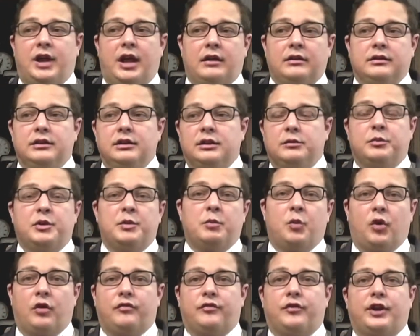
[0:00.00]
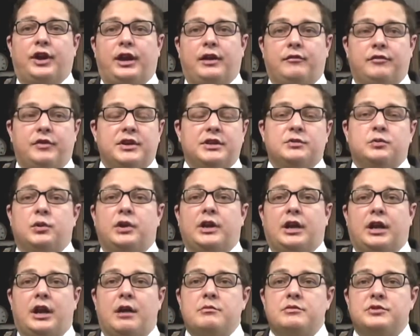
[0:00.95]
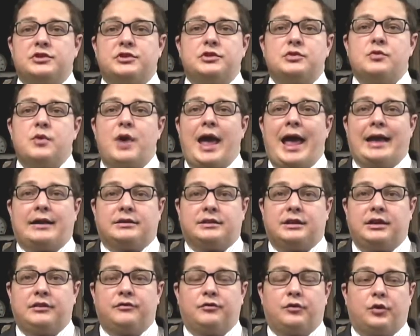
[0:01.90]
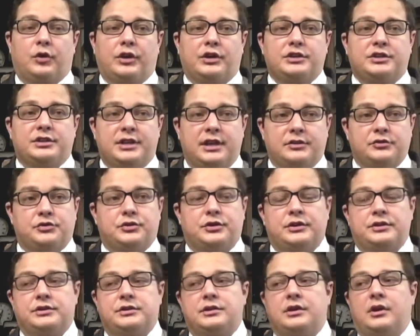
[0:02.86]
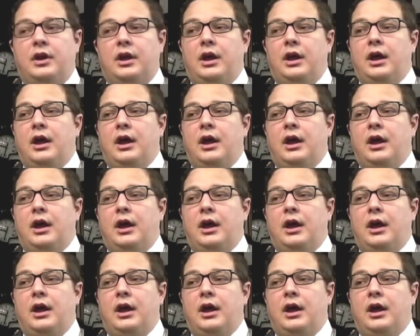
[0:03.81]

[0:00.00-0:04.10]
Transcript: a little bit more forgiveness when it comes to asking for extensions.